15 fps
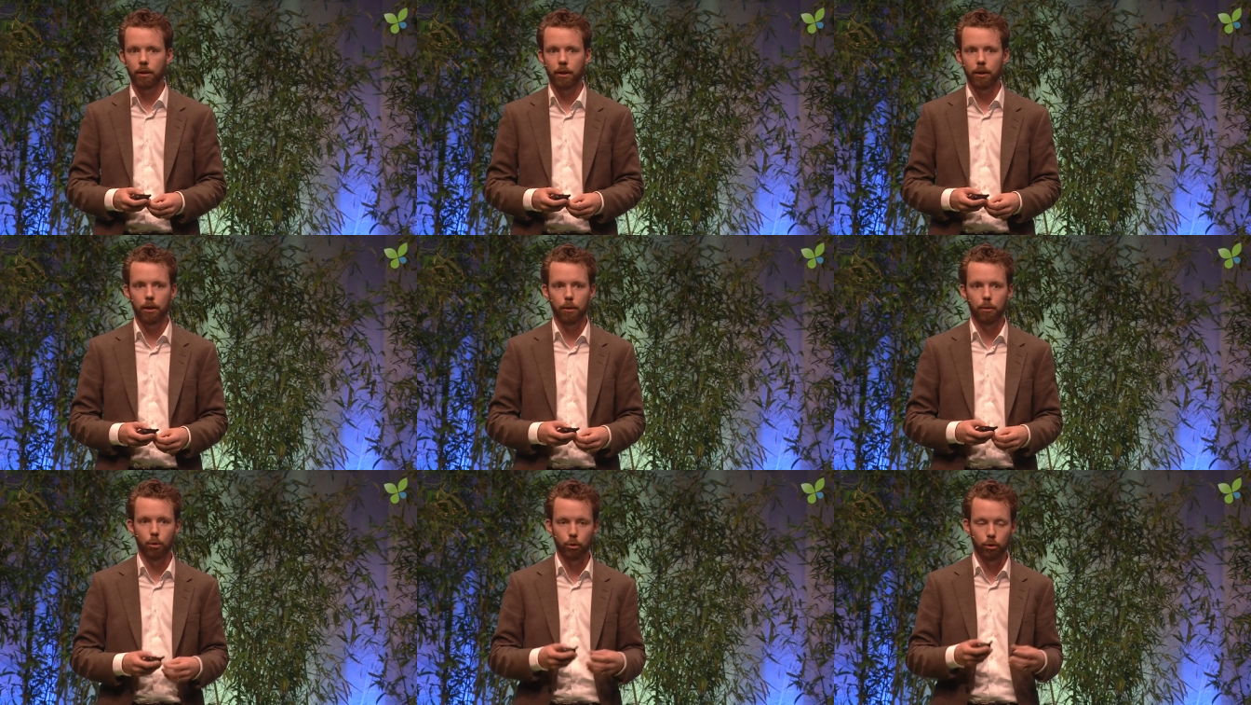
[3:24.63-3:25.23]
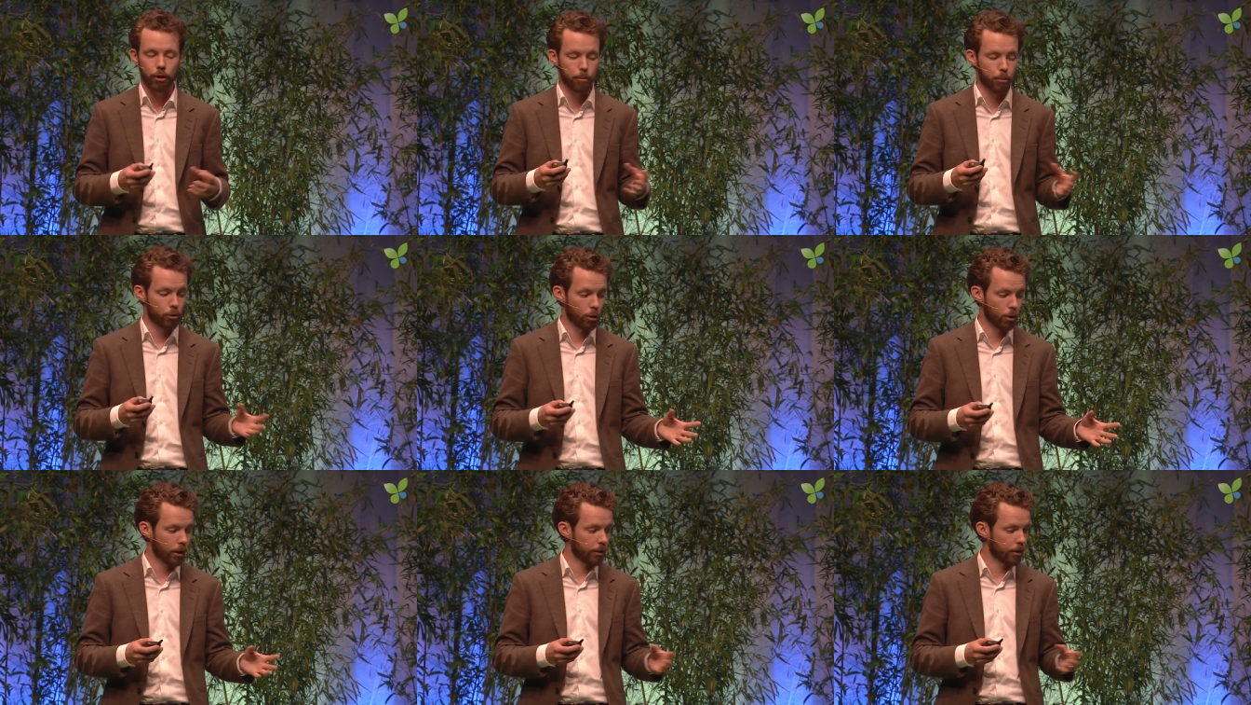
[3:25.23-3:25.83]
or
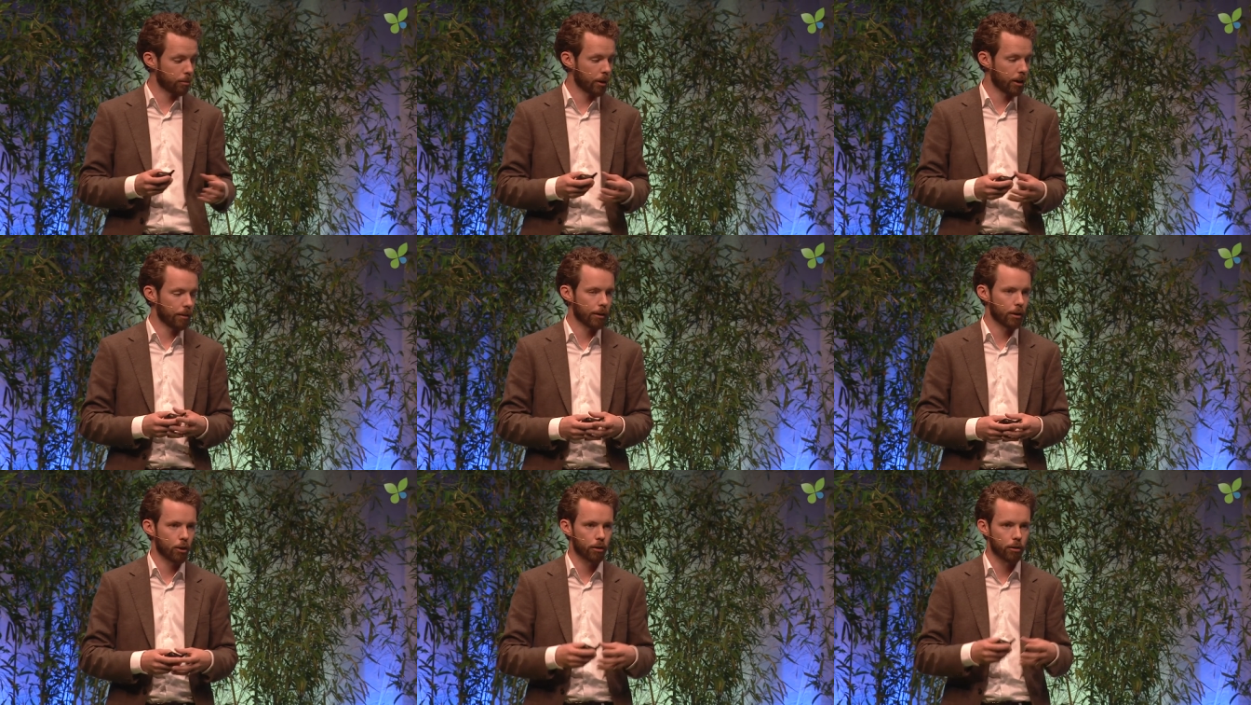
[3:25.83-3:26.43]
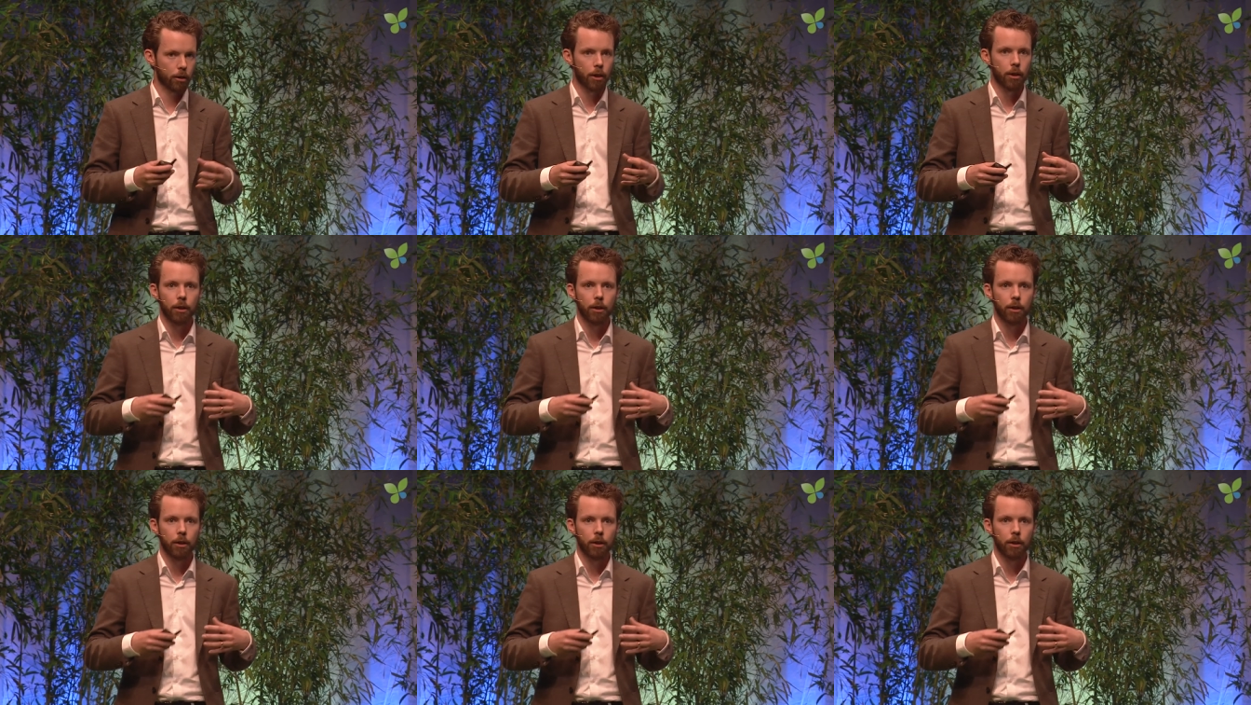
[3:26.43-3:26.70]
Iberdrola in Spain, that are